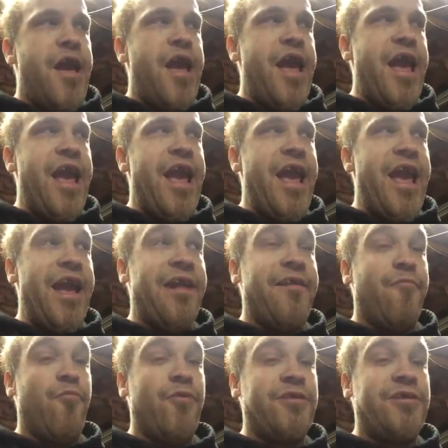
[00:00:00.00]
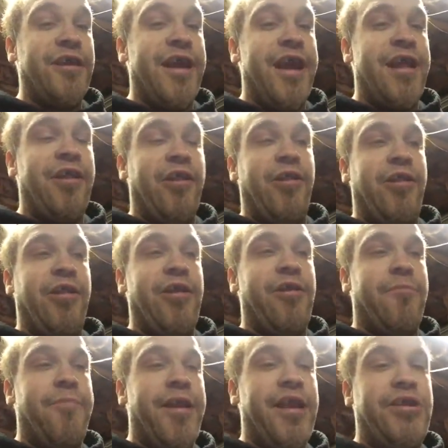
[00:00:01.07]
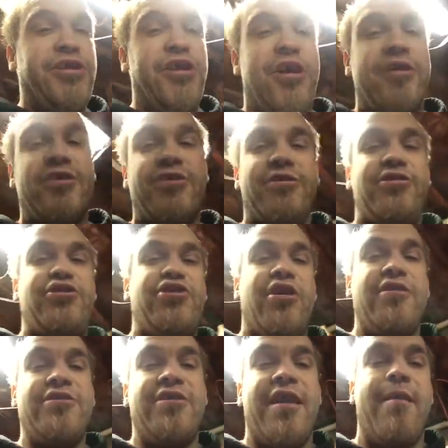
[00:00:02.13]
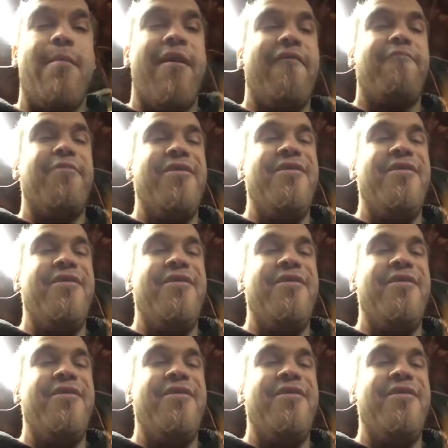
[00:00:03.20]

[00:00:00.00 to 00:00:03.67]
and once again, little bitty chunks came off, but